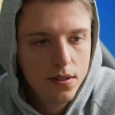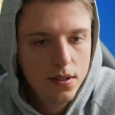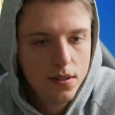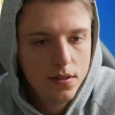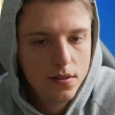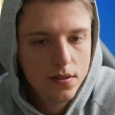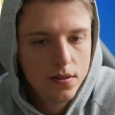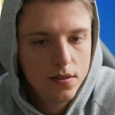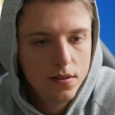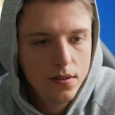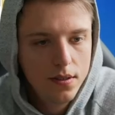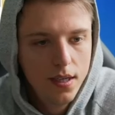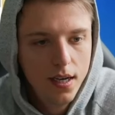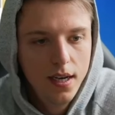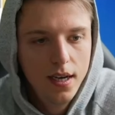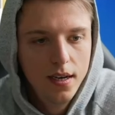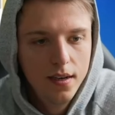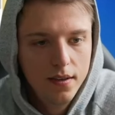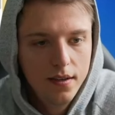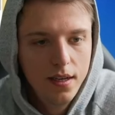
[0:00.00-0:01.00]
this,
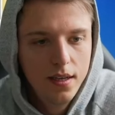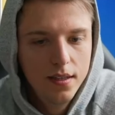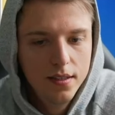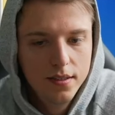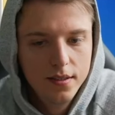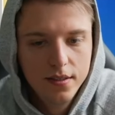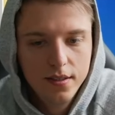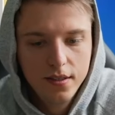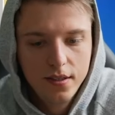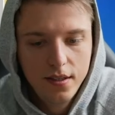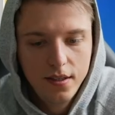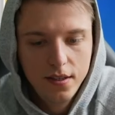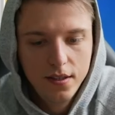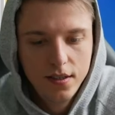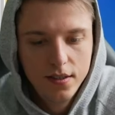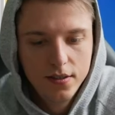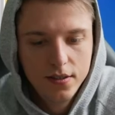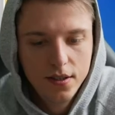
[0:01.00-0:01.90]
yeah, okay, this is looking good.